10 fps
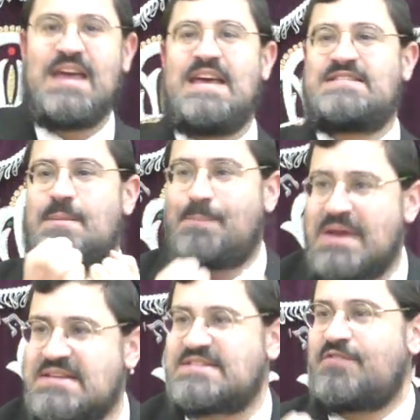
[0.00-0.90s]
is a
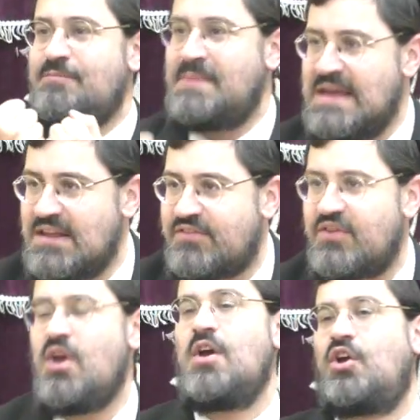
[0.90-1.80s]
piece of meat
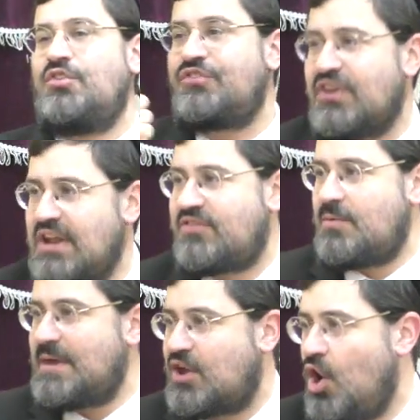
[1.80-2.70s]
considered to
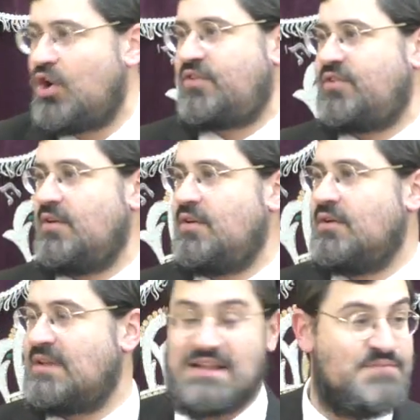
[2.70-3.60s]
be cooked?
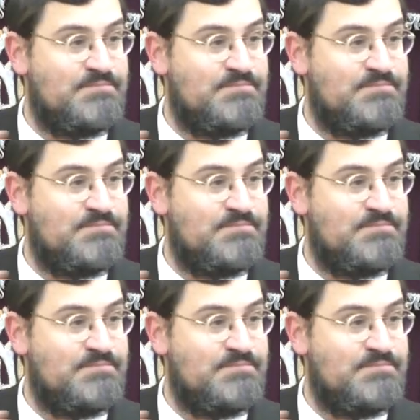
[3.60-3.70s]
That's